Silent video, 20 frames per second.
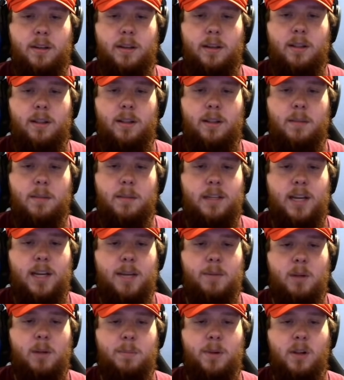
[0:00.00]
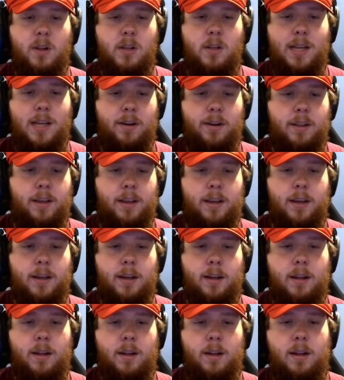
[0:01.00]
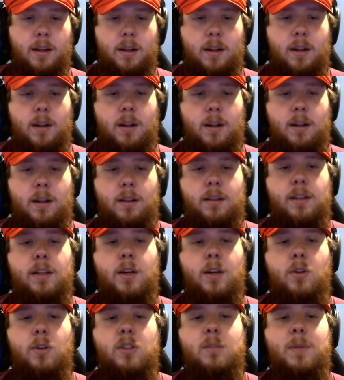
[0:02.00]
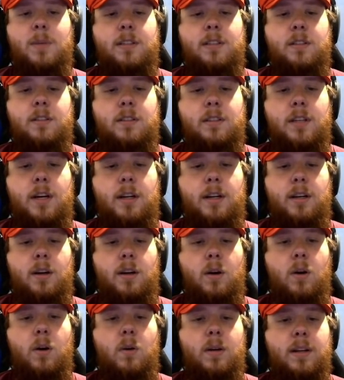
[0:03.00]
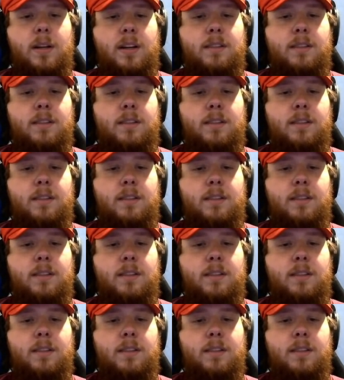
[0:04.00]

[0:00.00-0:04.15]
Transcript: In the meantime, I'll pull out the Ghostbusters gun. Oh, and